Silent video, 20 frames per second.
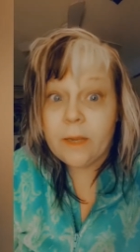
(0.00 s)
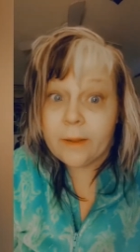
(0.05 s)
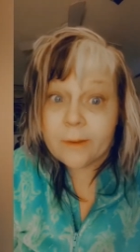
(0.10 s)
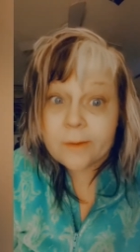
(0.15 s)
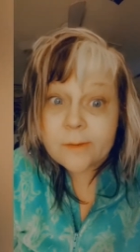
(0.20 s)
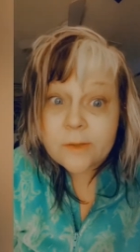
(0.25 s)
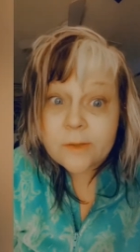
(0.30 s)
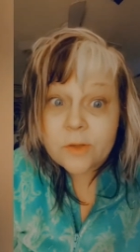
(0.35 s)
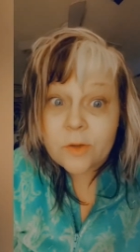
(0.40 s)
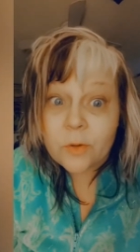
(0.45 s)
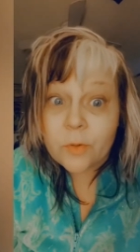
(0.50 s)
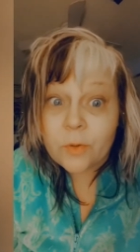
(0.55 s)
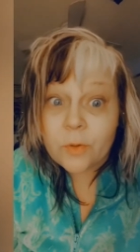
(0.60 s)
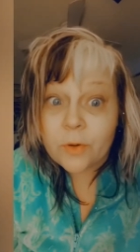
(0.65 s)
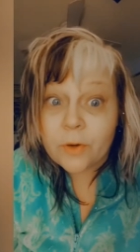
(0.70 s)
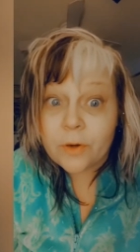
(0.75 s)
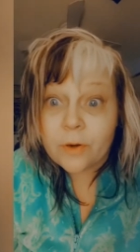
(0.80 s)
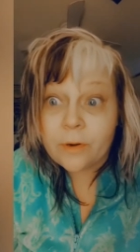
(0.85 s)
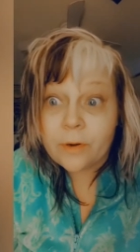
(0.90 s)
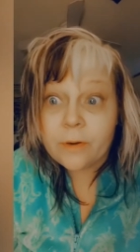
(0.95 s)
at a
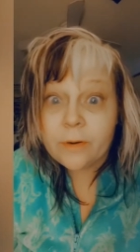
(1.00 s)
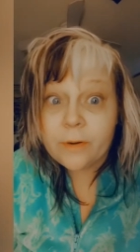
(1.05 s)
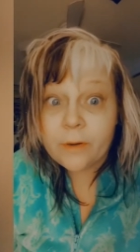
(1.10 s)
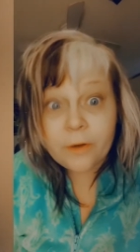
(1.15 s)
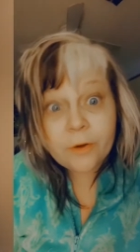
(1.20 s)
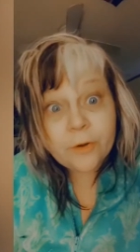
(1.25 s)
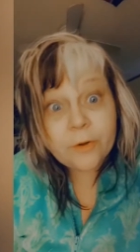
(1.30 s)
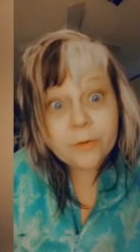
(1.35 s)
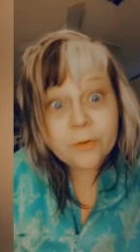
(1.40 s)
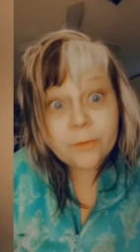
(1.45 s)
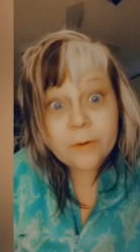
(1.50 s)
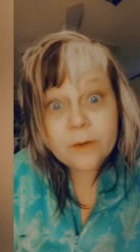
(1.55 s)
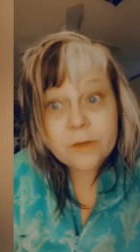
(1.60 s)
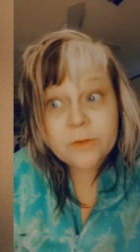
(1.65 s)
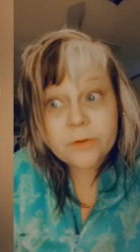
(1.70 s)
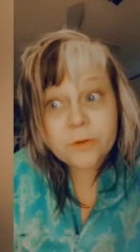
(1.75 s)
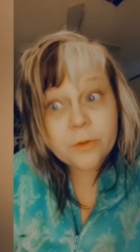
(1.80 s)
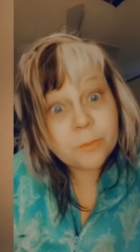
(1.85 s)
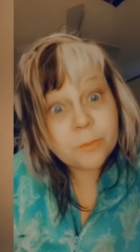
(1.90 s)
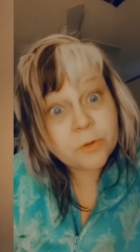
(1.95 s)
store and you're in the
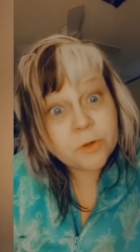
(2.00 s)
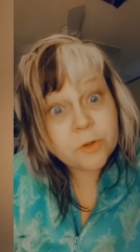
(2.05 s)
restroom,